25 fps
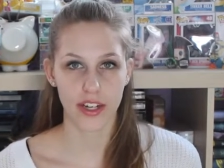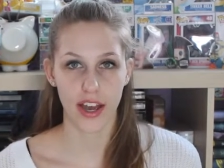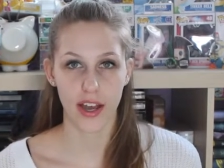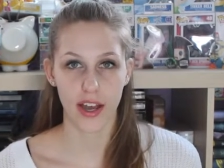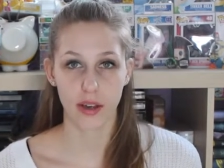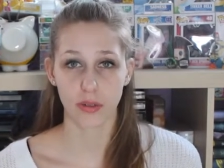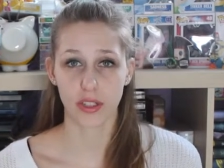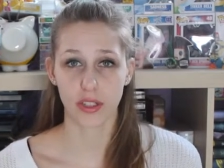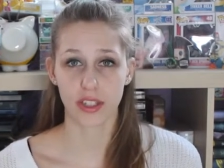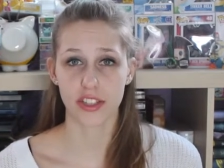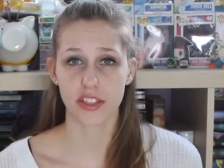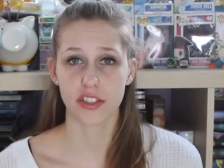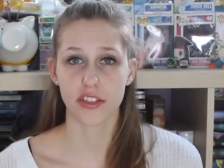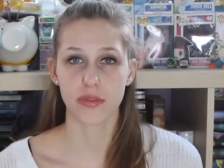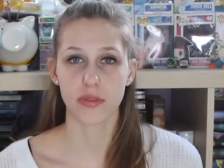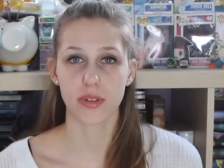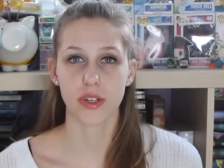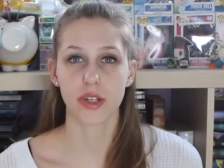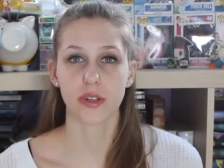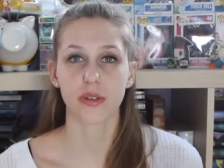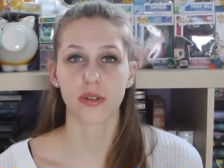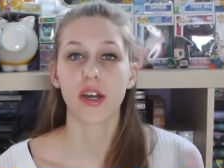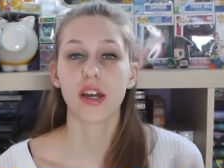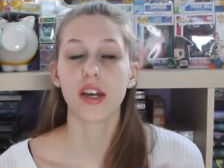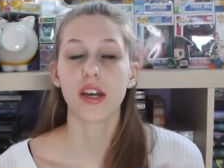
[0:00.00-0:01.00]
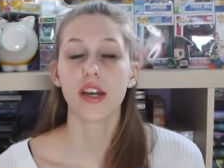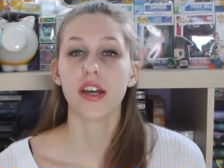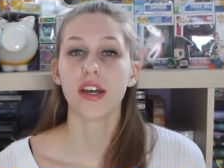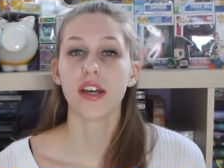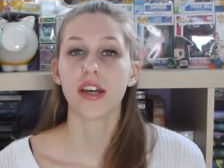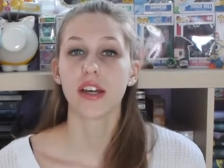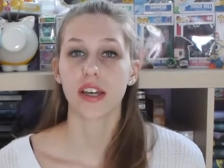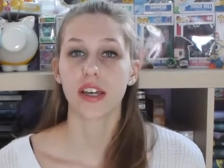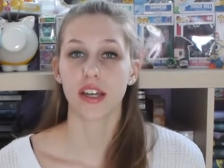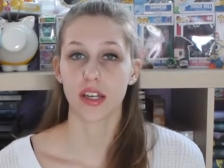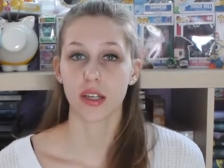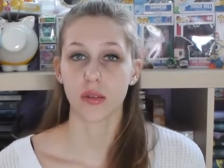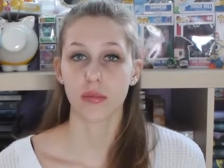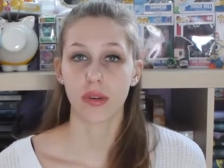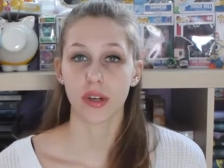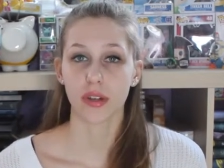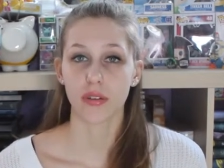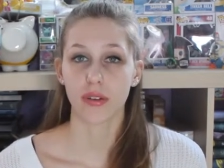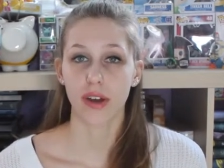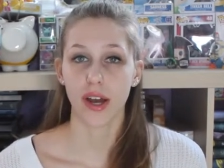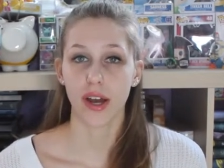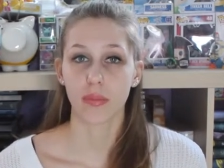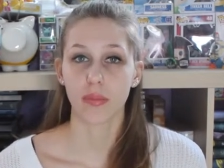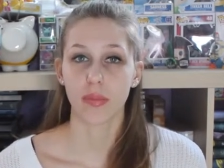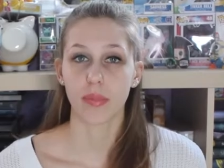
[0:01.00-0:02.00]
I will let you know in my
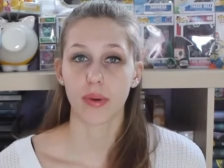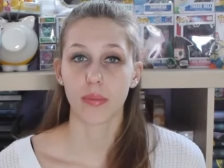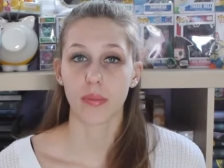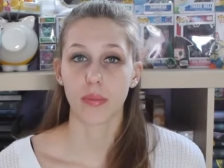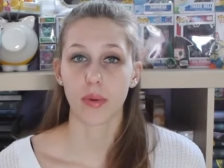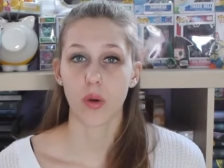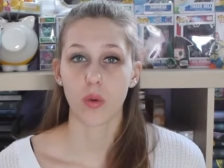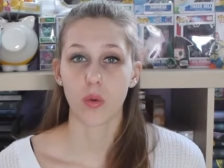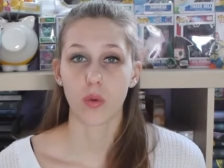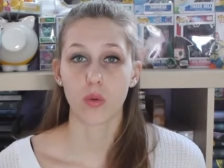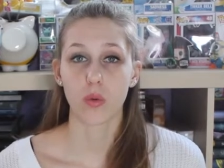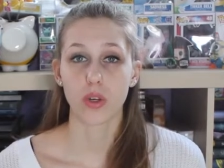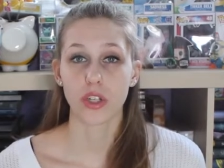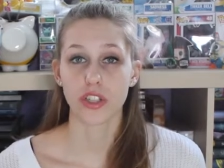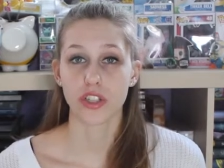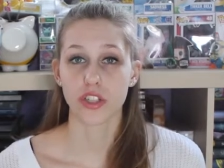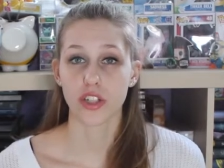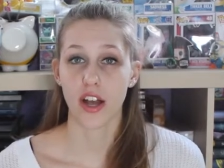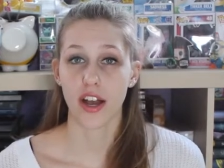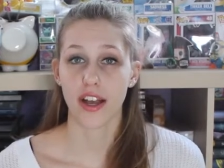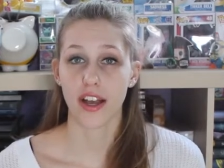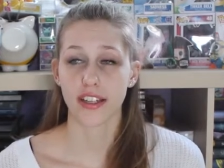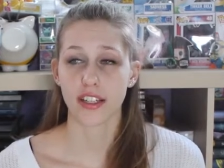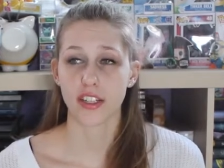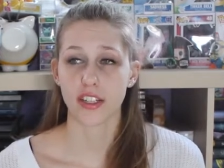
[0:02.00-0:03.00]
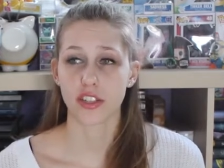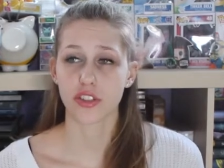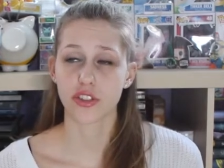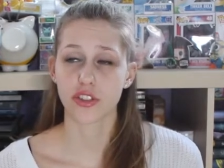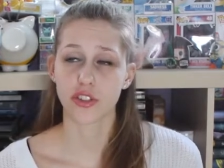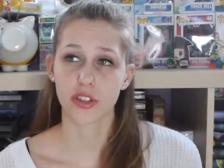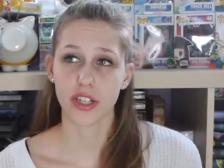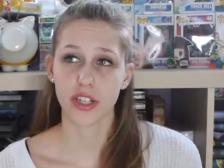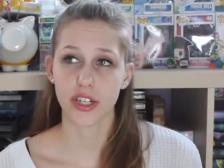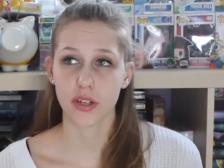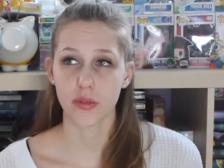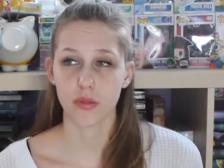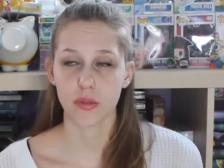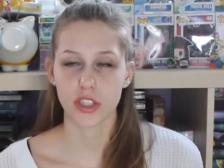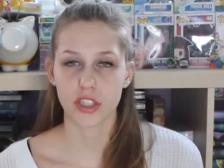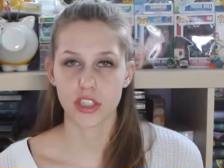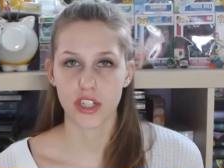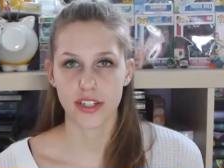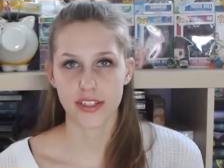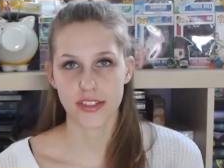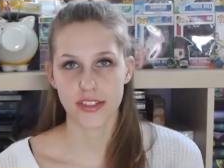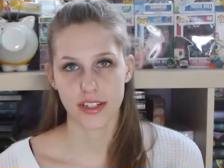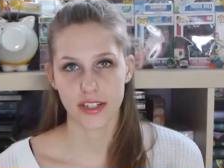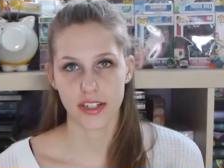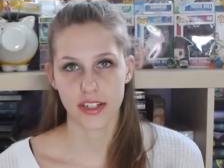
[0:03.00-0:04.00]
wrap-up which I enjoyed and which
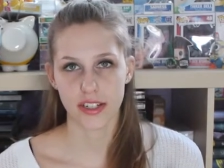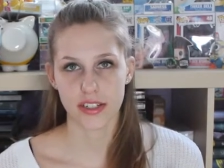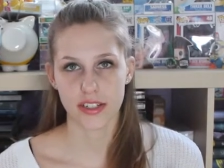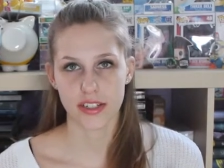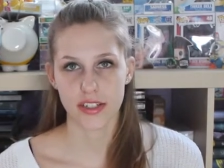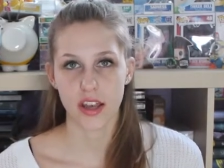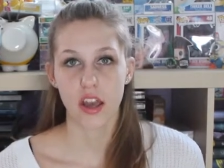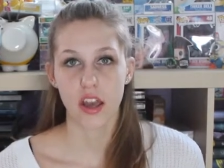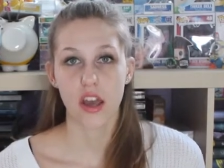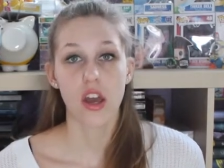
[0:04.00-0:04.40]
I didn't.